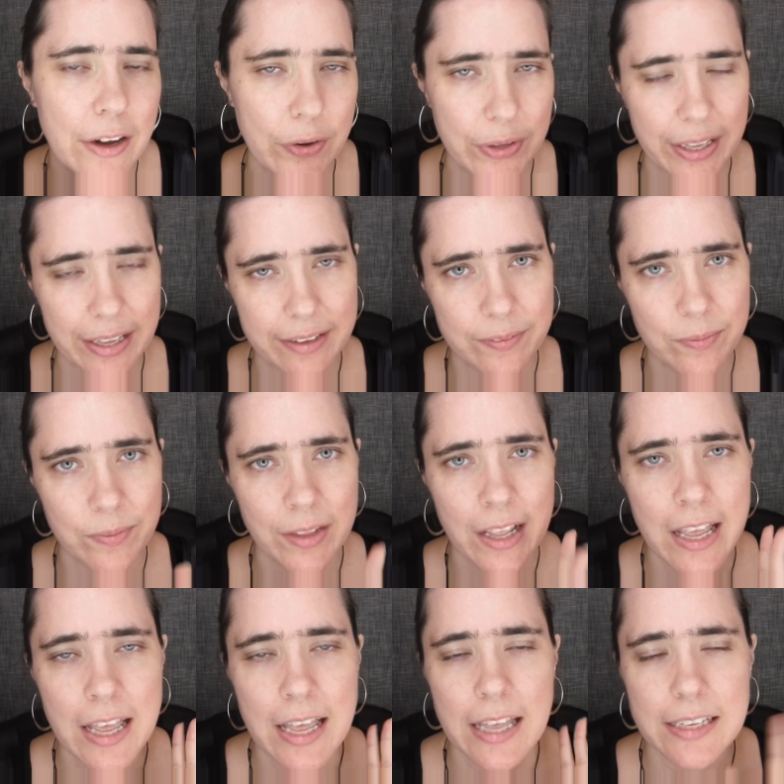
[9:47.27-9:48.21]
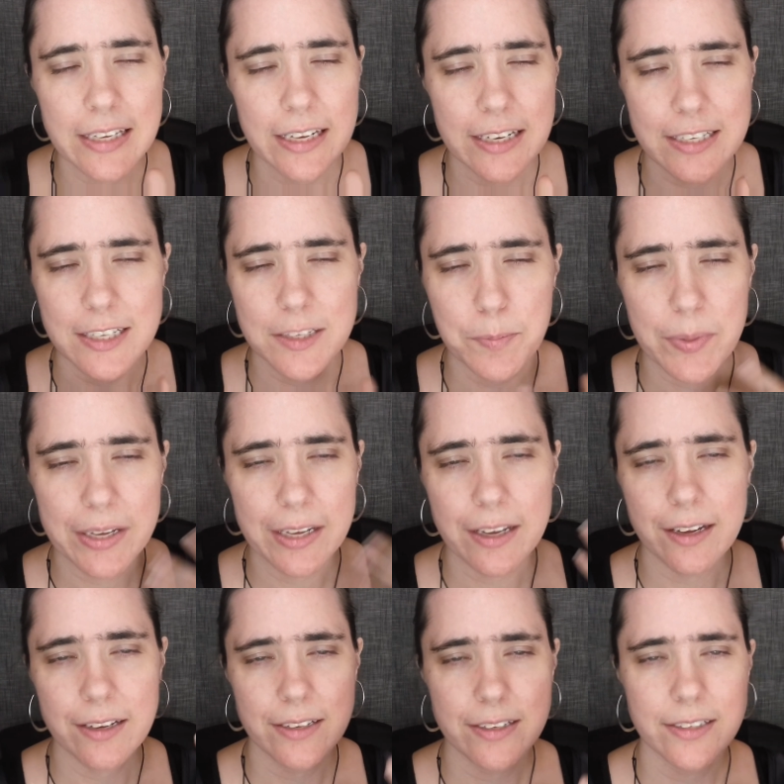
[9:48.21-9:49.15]
Okay. Yeah, just
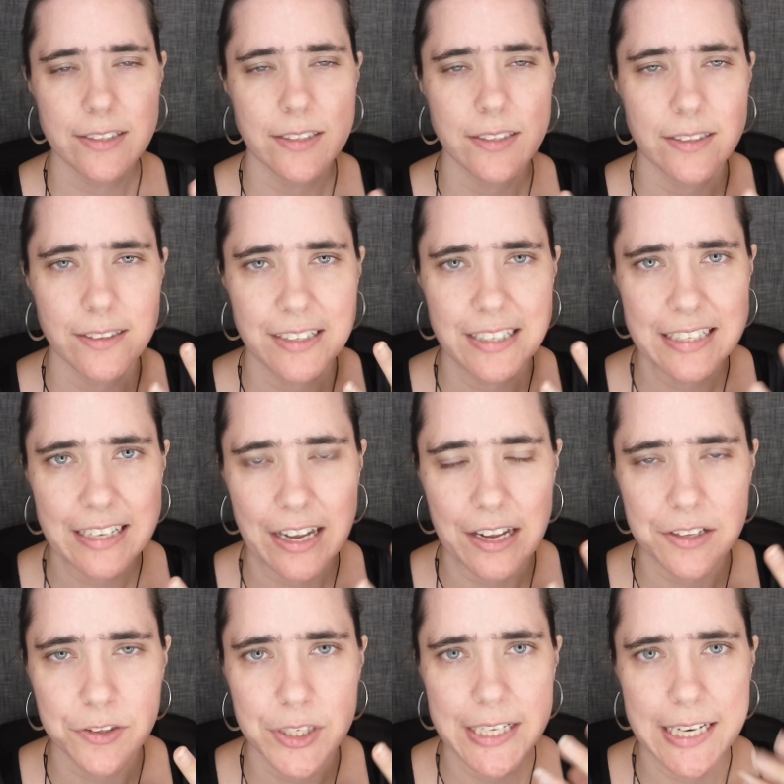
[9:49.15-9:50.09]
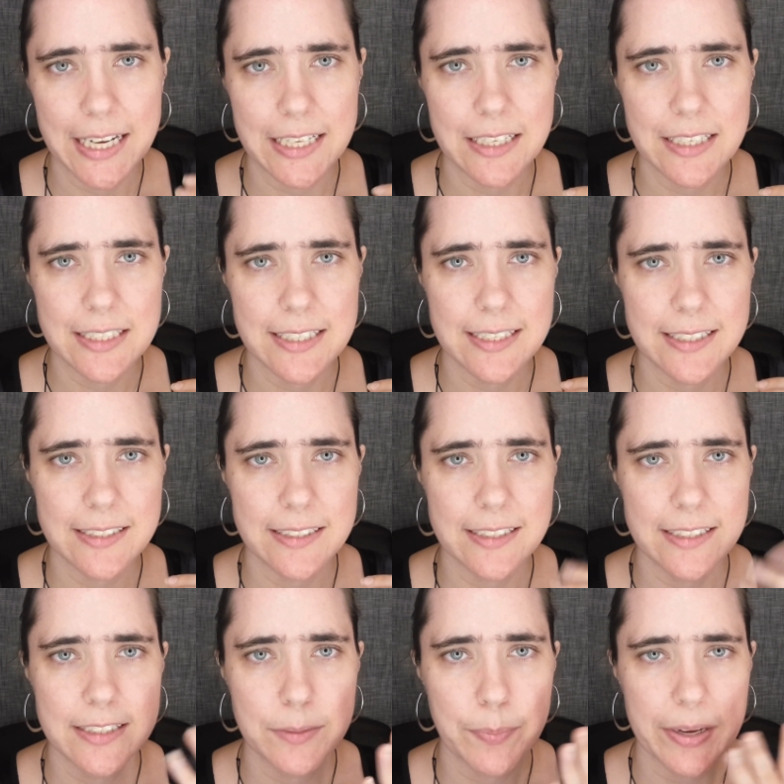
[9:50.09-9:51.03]
because color analysis
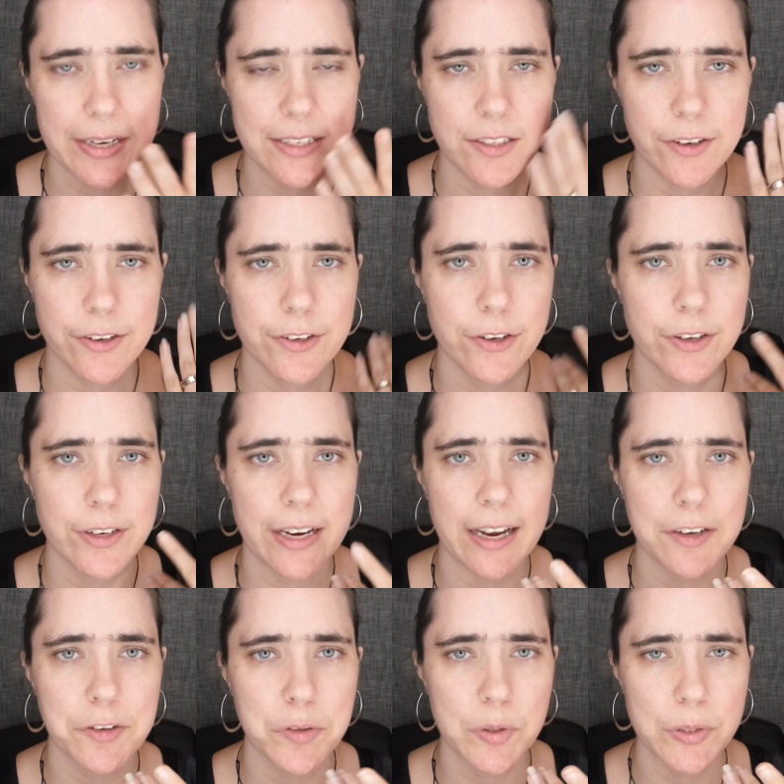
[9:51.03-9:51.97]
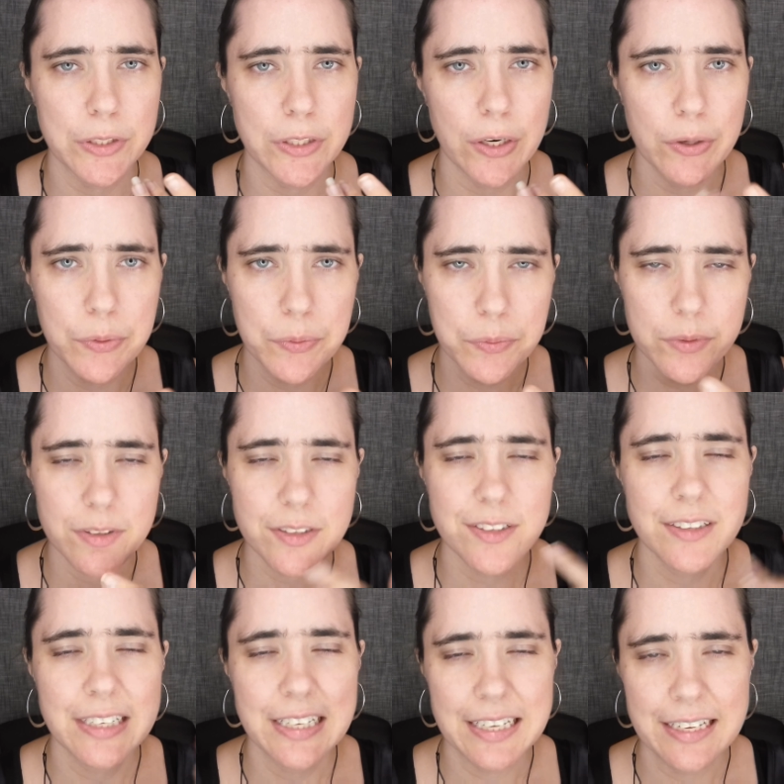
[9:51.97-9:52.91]
is based on your natural
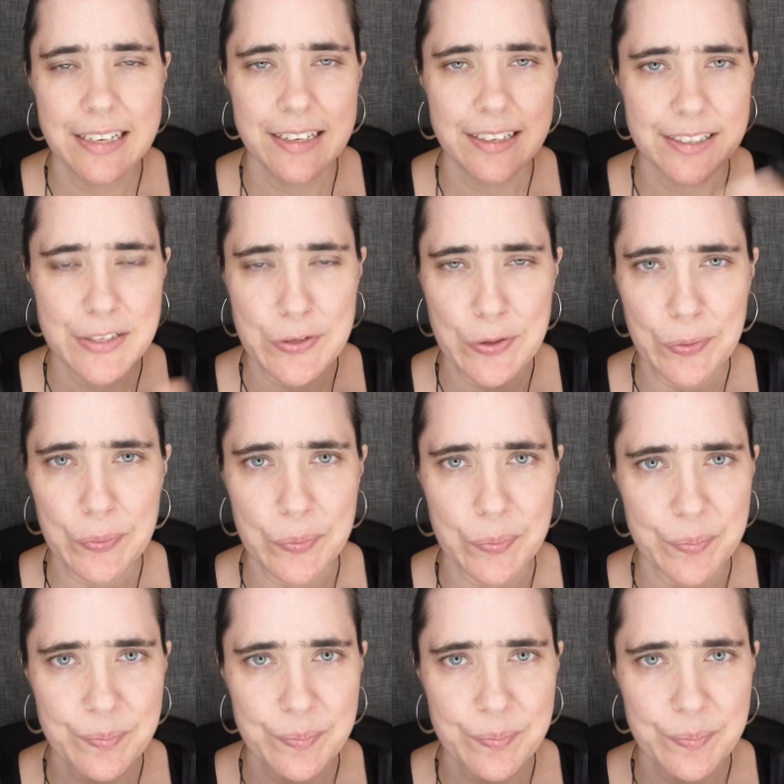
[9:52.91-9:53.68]
tones, so